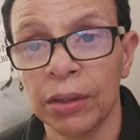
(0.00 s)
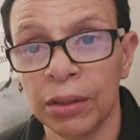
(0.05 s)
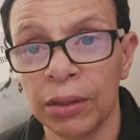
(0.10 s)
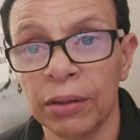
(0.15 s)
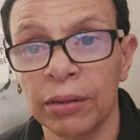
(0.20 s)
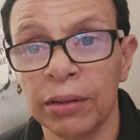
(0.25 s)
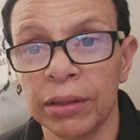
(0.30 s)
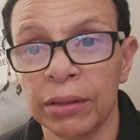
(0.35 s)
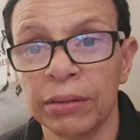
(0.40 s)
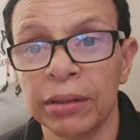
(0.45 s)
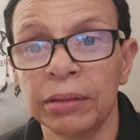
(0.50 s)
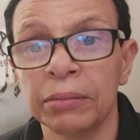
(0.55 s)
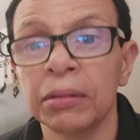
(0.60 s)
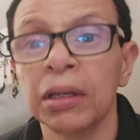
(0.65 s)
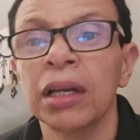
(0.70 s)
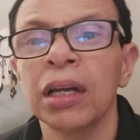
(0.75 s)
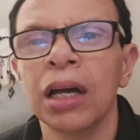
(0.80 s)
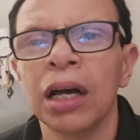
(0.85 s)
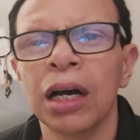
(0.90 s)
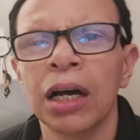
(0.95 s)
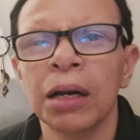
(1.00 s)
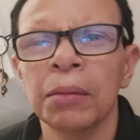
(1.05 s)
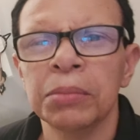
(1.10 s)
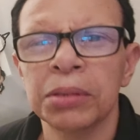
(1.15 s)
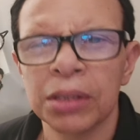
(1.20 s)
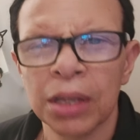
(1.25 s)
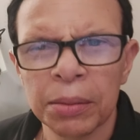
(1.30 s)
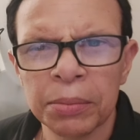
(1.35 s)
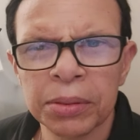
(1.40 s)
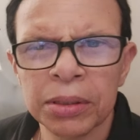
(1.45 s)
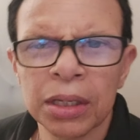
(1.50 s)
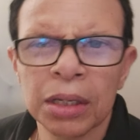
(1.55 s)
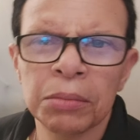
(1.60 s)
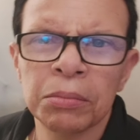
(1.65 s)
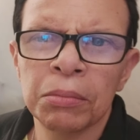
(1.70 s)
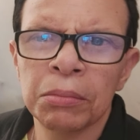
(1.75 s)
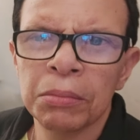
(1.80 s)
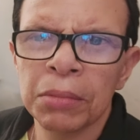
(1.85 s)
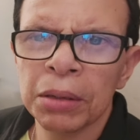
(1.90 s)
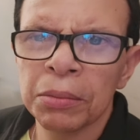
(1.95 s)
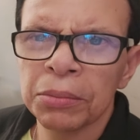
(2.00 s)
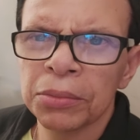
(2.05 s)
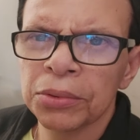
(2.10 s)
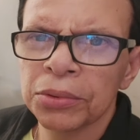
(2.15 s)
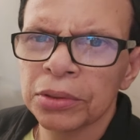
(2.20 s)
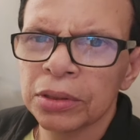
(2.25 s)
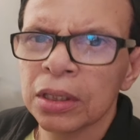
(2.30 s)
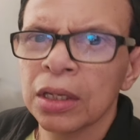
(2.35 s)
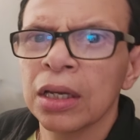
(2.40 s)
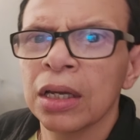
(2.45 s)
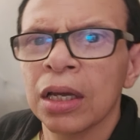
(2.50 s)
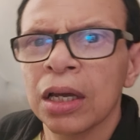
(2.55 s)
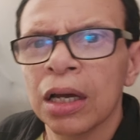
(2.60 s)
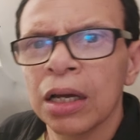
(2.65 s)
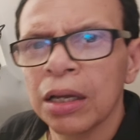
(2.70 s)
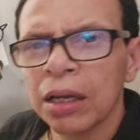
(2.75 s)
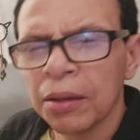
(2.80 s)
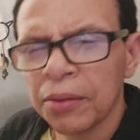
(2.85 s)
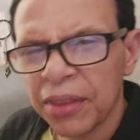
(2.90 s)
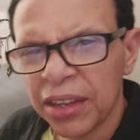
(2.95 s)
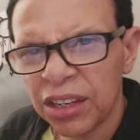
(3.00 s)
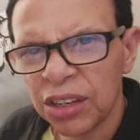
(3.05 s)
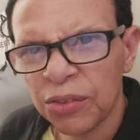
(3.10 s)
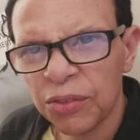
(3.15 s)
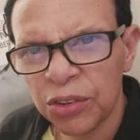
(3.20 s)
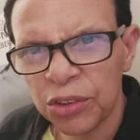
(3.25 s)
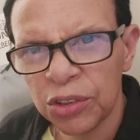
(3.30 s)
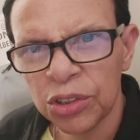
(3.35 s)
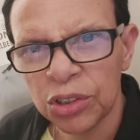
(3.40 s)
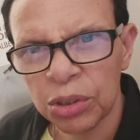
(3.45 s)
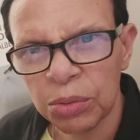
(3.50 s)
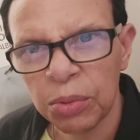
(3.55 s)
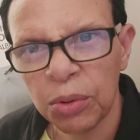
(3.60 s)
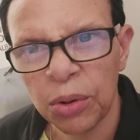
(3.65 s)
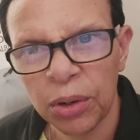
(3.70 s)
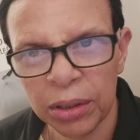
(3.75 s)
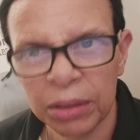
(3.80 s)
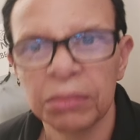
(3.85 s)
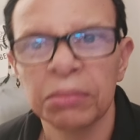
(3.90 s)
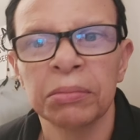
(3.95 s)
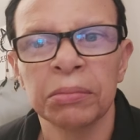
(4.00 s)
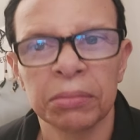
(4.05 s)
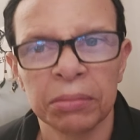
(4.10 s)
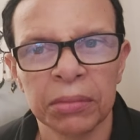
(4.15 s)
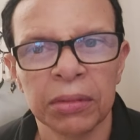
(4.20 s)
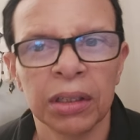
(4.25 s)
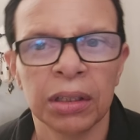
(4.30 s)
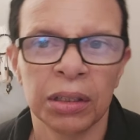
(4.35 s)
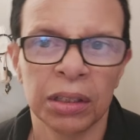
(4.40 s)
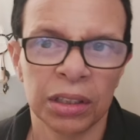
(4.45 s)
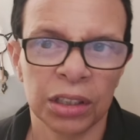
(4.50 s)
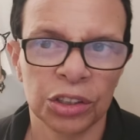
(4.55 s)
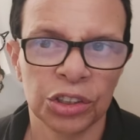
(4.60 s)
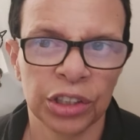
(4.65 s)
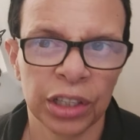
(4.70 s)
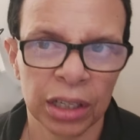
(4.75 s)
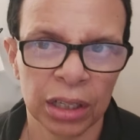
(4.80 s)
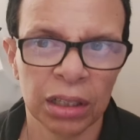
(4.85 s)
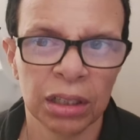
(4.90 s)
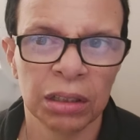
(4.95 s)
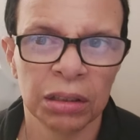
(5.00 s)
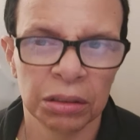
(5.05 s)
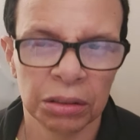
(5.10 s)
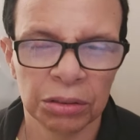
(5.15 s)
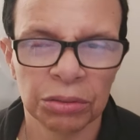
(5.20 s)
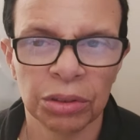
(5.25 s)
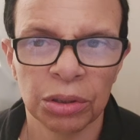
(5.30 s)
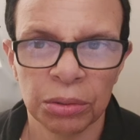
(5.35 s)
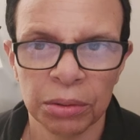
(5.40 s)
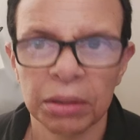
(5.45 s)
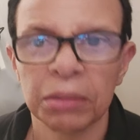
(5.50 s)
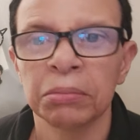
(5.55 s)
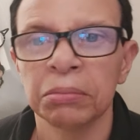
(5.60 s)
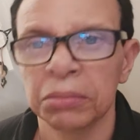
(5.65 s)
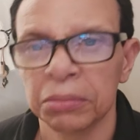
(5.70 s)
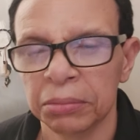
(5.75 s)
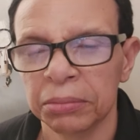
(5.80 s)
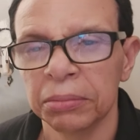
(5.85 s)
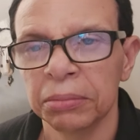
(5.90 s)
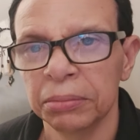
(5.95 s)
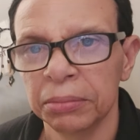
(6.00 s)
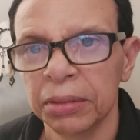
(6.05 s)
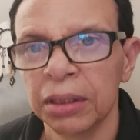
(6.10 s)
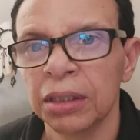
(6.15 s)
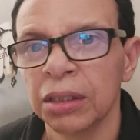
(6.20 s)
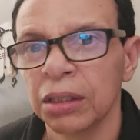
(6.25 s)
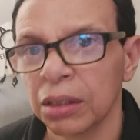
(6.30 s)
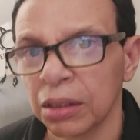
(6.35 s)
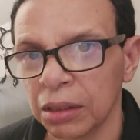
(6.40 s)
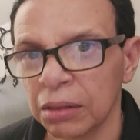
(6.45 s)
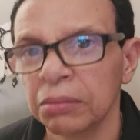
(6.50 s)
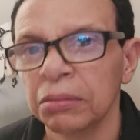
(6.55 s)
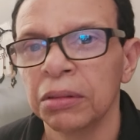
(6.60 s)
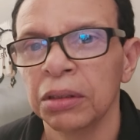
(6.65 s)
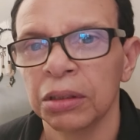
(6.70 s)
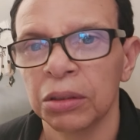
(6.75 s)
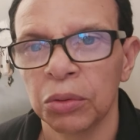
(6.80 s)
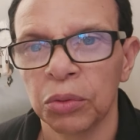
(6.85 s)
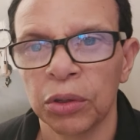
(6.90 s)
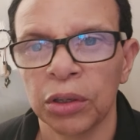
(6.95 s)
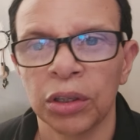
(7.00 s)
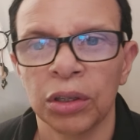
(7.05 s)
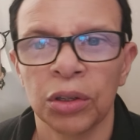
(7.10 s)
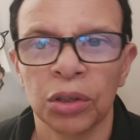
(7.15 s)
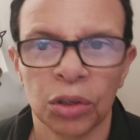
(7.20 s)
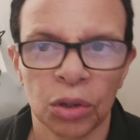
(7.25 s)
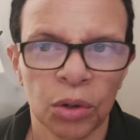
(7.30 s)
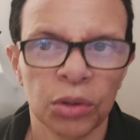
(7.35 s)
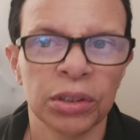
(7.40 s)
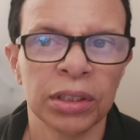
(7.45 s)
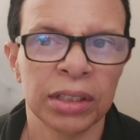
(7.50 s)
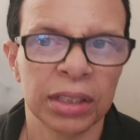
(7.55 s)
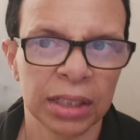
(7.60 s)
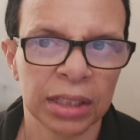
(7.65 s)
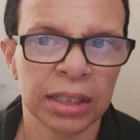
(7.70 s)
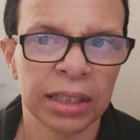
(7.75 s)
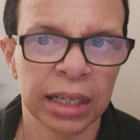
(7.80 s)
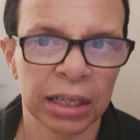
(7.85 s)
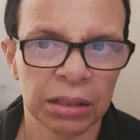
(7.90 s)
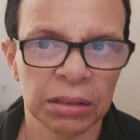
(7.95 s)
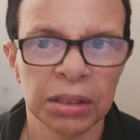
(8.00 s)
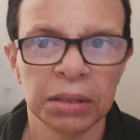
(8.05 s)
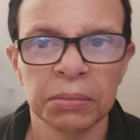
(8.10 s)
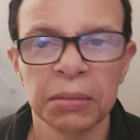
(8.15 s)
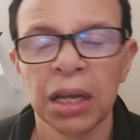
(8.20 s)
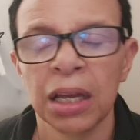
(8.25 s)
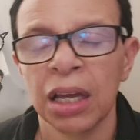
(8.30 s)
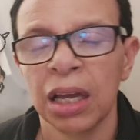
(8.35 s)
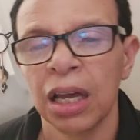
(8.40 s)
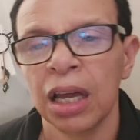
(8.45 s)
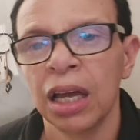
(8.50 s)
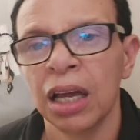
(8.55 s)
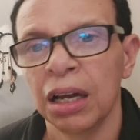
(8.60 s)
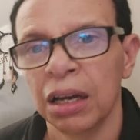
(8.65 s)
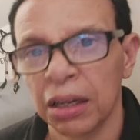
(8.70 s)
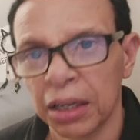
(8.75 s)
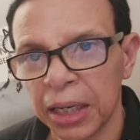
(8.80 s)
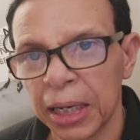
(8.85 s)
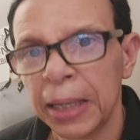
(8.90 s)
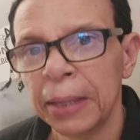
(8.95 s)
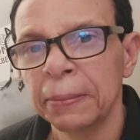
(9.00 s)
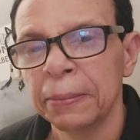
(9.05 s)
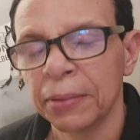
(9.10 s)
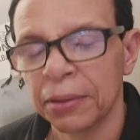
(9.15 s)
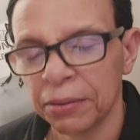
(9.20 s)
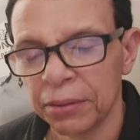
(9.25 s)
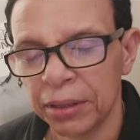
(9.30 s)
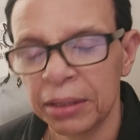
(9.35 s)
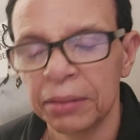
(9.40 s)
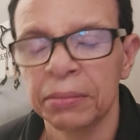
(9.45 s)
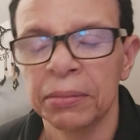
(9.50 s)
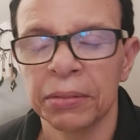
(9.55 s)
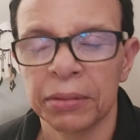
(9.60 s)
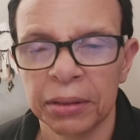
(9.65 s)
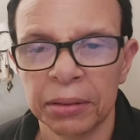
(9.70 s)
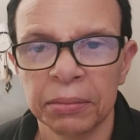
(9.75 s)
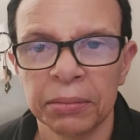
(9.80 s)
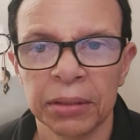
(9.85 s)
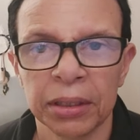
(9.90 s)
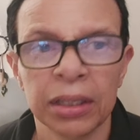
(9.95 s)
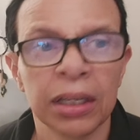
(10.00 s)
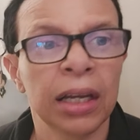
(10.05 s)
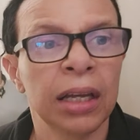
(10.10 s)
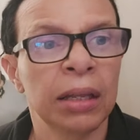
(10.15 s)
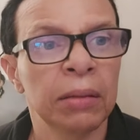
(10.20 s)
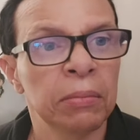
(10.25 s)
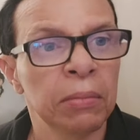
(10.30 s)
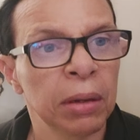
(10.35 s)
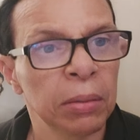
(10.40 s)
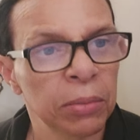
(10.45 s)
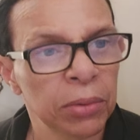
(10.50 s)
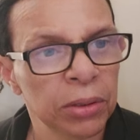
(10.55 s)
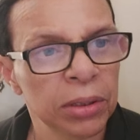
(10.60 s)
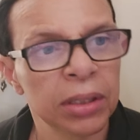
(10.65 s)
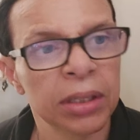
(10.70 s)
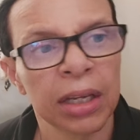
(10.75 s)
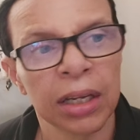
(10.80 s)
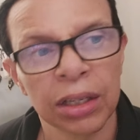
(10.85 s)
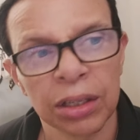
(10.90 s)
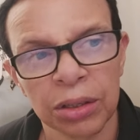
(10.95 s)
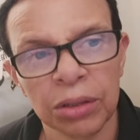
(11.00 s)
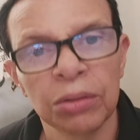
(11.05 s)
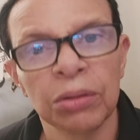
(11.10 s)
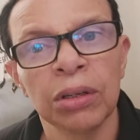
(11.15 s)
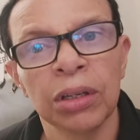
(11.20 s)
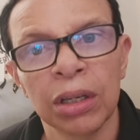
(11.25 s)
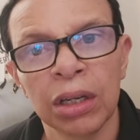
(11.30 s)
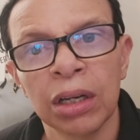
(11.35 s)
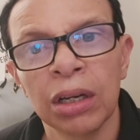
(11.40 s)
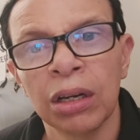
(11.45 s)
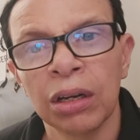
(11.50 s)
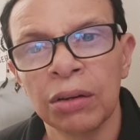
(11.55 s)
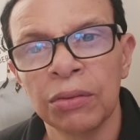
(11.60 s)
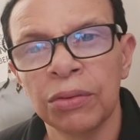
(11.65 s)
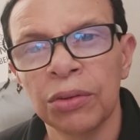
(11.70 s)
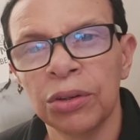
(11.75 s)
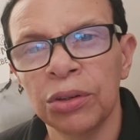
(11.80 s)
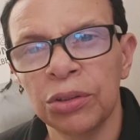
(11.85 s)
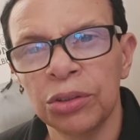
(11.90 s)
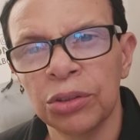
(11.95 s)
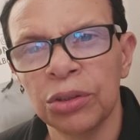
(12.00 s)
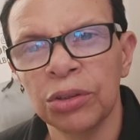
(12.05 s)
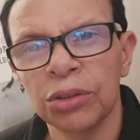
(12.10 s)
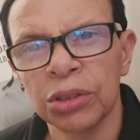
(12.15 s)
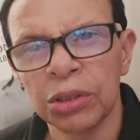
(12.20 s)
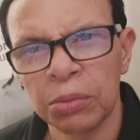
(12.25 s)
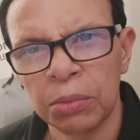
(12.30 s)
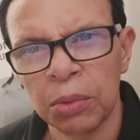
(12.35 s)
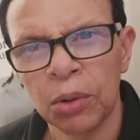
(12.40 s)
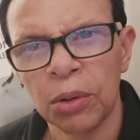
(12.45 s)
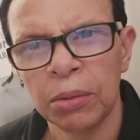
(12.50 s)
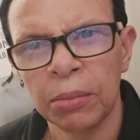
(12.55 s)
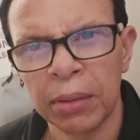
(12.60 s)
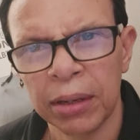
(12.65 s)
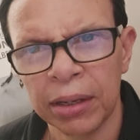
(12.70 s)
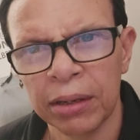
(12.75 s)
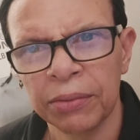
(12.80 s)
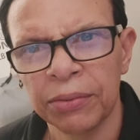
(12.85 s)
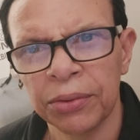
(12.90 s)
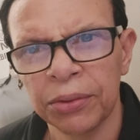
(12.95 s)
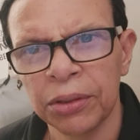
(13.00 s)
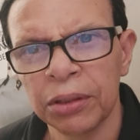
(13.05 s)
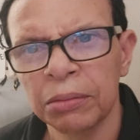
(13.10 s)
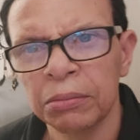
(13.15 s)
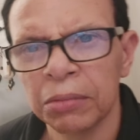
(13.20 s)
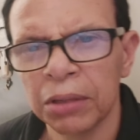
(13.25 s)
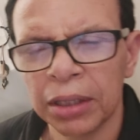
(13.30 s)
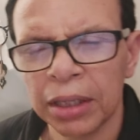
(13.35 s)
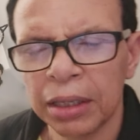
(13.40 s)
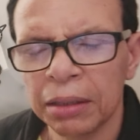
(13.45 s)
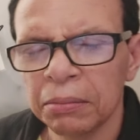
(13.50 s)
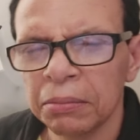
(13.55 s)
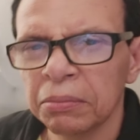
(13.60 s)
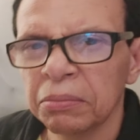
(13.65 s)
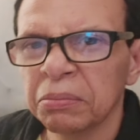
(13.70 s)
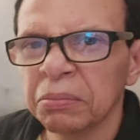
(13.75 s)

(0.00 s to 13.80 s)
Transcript: All right, great. Subs and members, thank you for your support in the channel growth. Mm-hmm. We're going to 6,000. Okay, great. And members, thank you for your support and my effort. Okay?